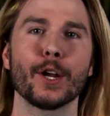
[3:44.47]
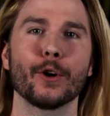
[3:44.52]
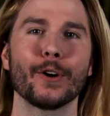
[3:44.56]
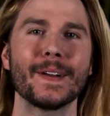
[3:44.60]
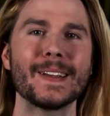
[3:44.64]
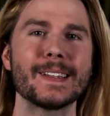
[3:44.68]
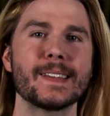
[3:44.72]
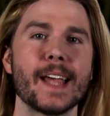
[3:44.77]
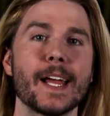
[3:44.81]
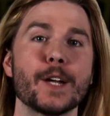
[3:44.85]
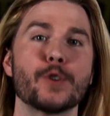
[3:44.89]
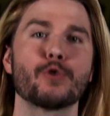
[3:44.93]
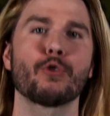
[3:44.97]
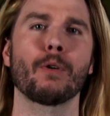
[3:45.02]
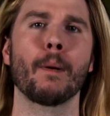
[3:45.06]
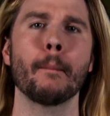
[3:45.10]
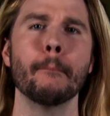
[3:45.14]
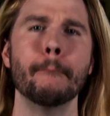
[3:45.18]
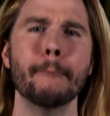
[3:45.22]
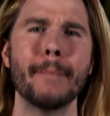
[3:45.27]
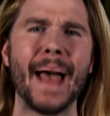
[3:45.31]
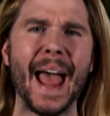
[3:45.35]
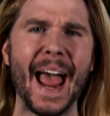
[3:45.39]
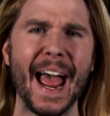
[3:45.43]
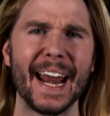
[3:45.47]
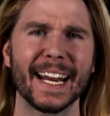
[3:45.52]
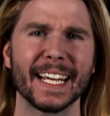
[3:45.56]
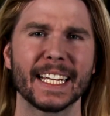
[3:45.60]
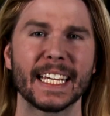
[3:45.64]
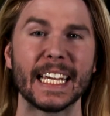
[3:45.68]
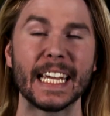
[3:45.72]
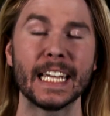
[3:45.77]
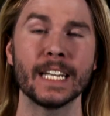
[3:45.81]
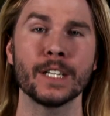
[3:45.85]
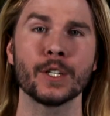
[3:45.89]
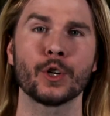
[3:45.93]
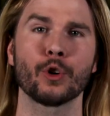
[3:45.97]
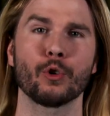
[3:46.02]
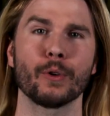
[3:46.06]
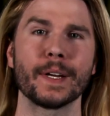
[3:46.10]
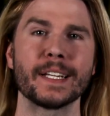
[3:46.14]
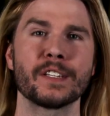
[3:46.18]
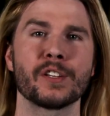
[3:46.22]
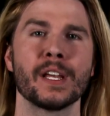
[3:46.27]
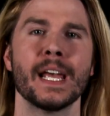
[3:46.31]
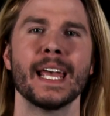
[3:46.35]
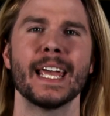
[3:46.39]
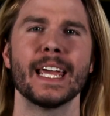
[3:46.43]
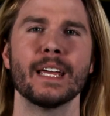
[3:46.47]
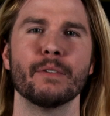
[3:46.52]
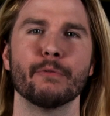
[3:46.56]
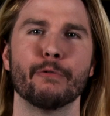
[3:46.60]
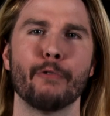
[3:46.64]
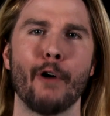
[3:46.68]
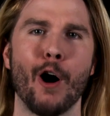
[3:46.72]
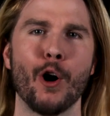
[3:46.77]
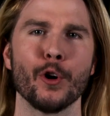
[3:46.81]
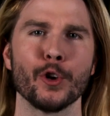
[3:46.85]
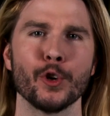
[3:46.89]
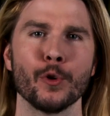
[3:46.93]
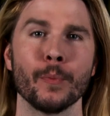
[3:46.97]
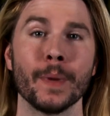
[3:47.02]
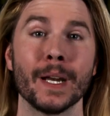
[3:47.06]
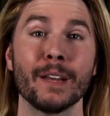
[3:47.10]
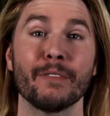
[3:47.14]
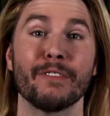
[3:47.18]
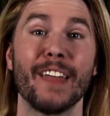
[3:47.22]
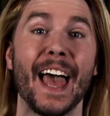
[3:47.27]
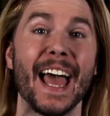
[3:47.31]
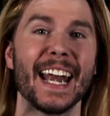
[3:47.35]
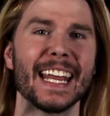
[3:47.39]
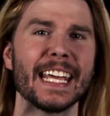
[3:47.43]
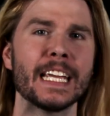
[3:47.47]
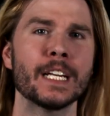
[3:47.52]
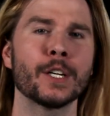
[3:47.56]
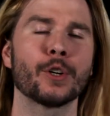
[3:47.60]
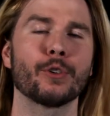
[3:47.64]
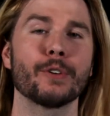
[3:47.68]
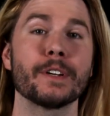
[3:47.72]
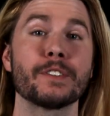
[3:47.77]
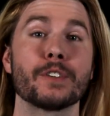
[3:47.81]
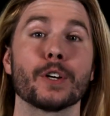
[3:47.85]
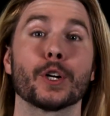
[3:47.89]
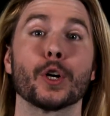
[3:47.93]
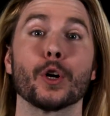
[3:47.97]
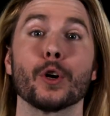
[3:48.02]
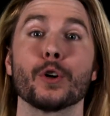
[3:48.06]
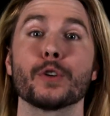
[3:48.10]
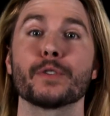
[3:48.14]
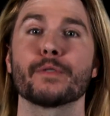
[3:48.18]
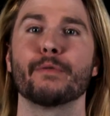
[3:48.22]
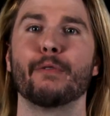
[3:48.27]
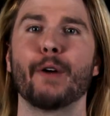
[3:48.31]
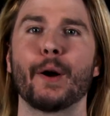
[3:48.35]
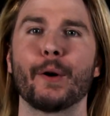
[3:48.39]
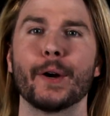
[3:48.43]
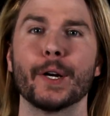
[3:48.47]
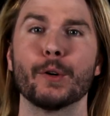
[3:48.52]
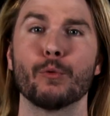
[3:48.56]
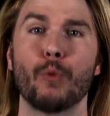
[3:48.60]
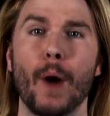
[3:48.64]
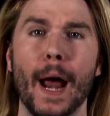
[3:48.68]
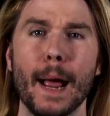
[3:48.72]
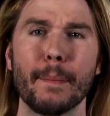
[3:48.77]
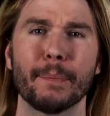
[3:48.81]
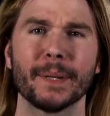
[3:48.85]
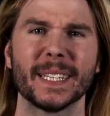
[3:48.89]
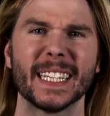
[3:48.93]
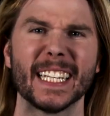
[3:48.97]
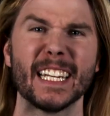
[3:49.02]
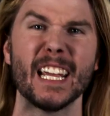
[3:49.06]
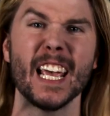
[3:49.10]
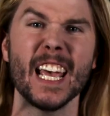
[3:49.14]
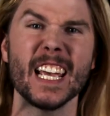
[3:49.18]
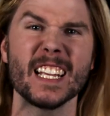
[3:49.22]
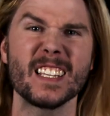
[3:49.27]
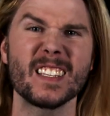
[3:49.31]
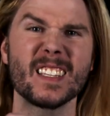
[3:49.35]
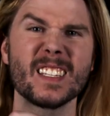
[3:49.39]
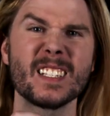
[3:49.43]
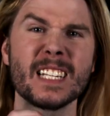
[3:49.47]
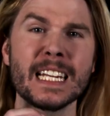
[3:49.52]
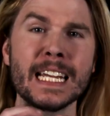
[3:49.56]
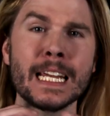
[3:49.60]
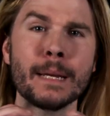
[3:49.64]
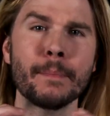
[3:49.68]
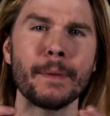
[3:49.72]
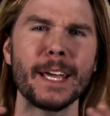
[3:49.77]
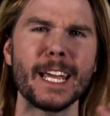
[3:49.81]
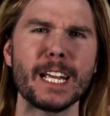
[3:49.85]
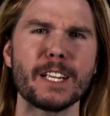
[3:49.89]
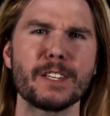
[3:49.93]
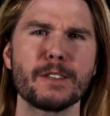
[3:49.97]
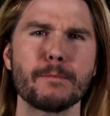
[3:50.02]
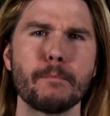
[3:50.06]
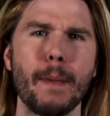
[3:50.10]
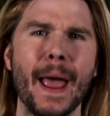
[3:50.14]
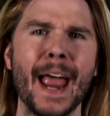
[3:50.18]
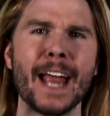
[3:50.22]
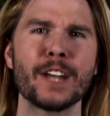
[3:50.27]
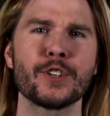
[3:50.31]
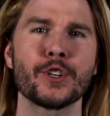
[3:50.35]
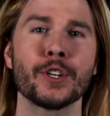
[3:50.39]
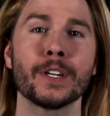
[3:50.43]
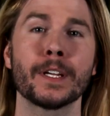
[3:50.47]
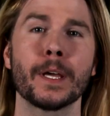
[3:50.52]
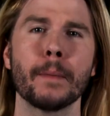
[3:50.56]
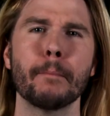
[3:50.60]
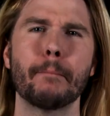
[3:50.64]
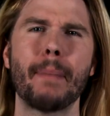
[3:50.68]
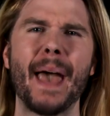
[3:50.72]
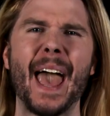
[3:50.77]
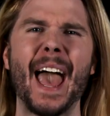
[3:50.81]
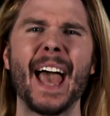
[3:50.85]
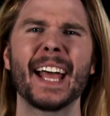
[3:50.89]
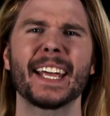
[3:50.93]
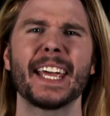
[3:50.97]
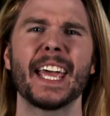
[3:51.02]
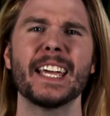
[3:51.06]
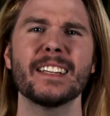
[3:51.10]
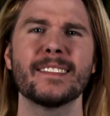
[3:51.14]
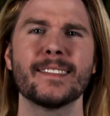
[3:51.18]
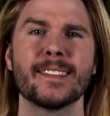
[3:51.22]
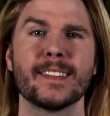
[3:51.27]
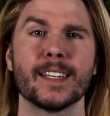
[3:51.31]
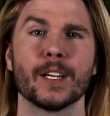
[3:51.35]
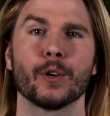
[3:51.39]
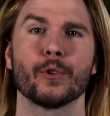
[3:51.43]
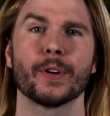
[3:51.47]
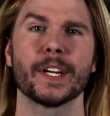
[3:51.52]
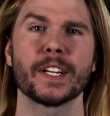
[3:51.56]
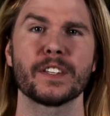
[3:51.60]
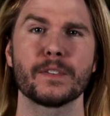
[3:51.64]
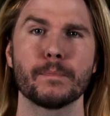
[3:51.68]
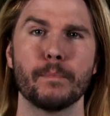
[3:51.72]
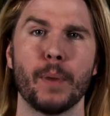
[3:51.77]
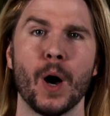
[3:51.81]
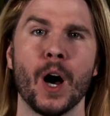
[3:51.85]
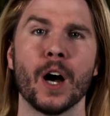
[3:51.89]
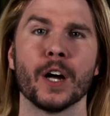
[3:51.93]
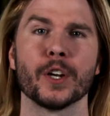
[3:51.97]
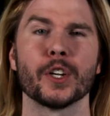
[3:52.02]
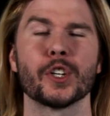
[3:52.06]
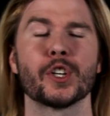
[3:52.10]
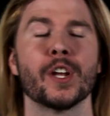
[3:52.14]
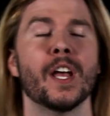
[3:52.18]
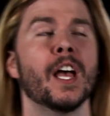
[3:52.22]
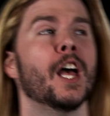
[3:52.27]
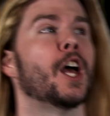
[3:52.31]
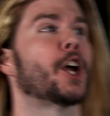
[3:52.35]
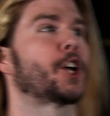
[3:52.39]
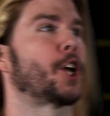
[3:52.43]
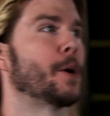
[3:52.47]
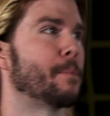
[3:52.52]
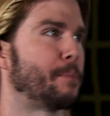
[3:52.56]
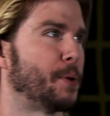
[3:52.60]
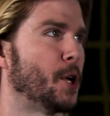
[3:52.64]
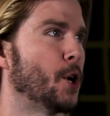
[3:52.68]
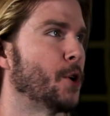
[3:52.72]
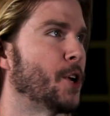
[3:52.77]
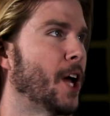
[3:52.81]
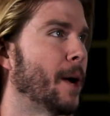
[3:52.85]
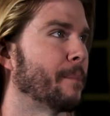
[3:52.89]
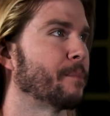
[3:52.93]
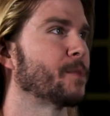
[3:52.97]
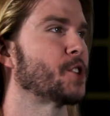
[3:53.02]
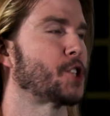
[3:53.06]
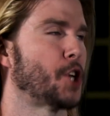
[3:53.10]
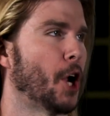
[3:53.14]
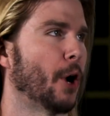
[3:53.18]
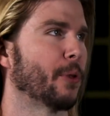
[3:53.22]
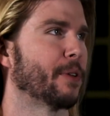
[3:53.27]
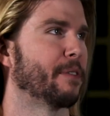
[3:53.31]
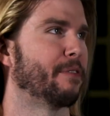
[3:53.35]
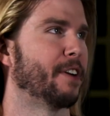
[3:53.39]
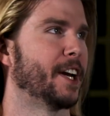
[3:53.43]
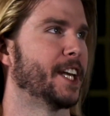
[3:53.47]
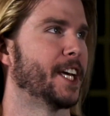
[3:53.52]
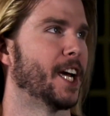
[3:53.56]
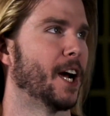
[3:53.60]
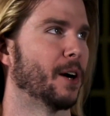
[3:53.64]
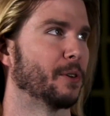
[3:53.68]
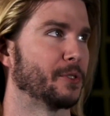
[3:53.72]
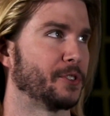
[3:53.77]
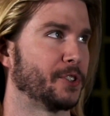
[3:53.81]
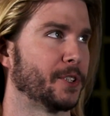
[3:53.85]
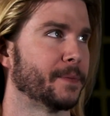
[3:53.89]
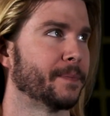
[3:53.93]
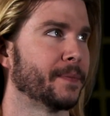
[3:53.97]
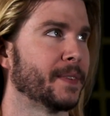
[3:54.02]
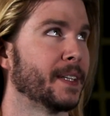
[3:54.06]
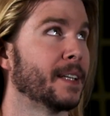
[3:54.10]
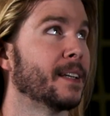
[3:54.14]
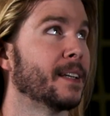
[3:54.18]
there is a dramatic increase in volume, and if that increase occurs very rapidly, steam expansion can pack a serious punch. Computer, show the videos.